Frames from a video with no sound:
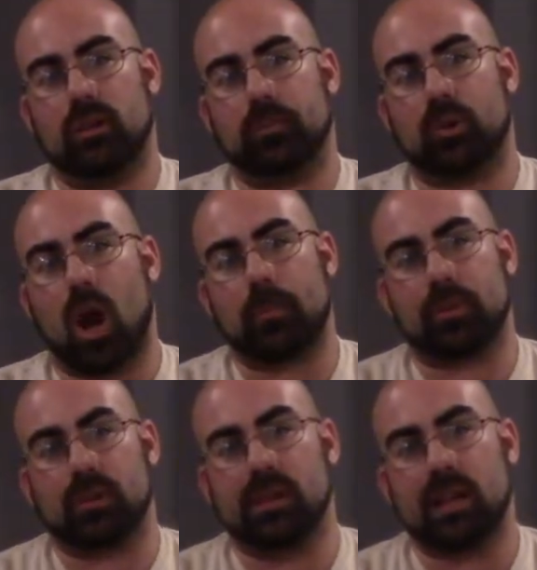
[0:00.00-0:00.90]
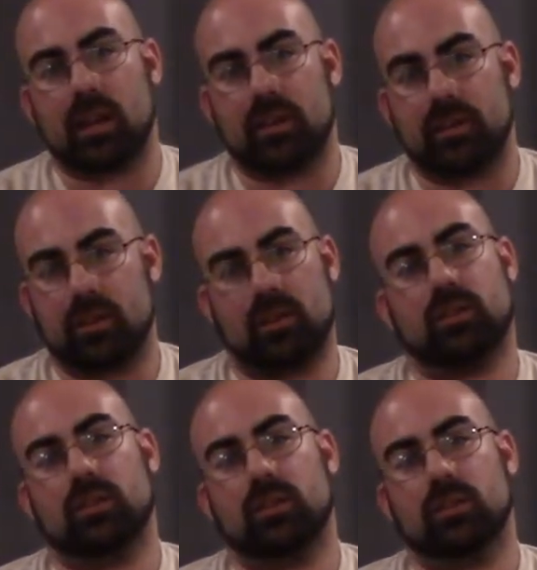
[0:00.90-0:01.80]
properly out of
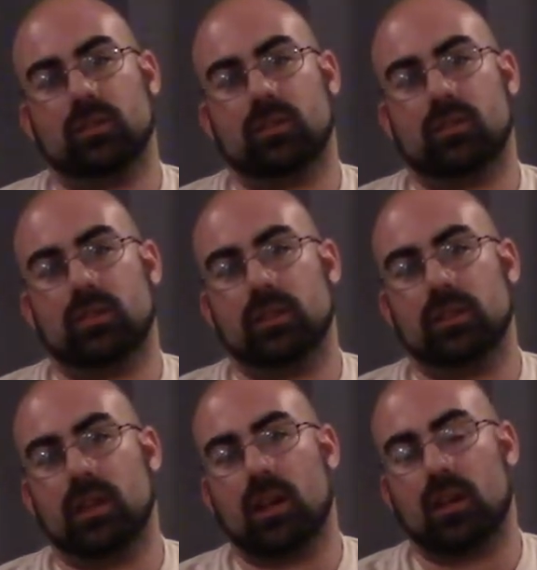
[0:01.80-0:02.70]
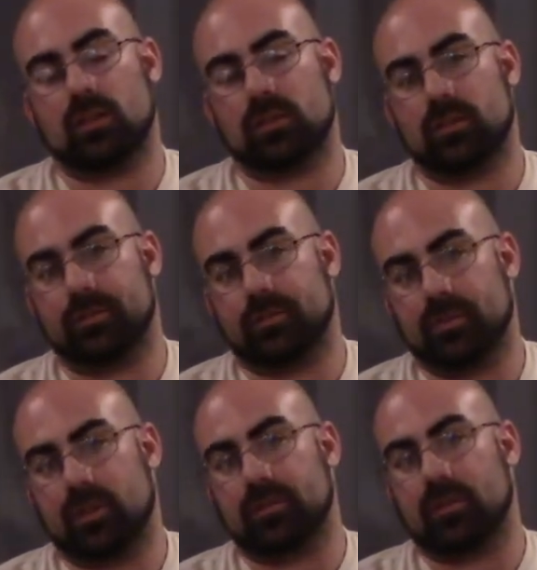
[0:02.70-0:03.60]

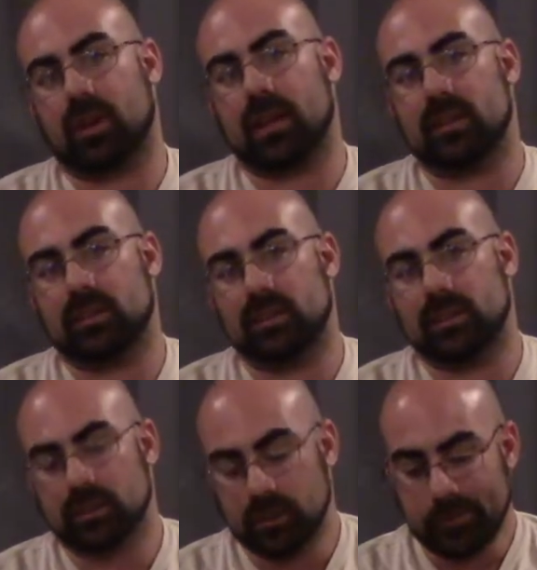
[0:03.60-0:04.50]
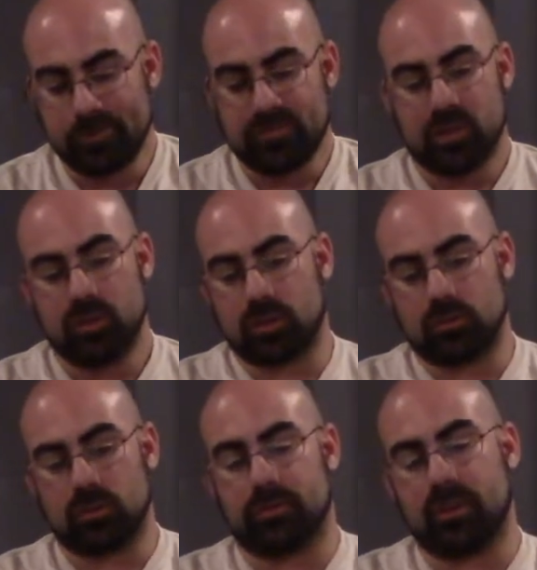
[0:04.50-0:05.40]
the front end here, you can
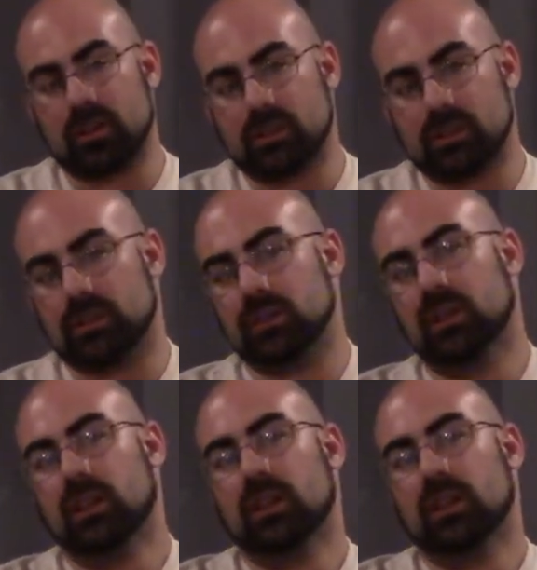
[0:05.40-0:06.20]
reverse it,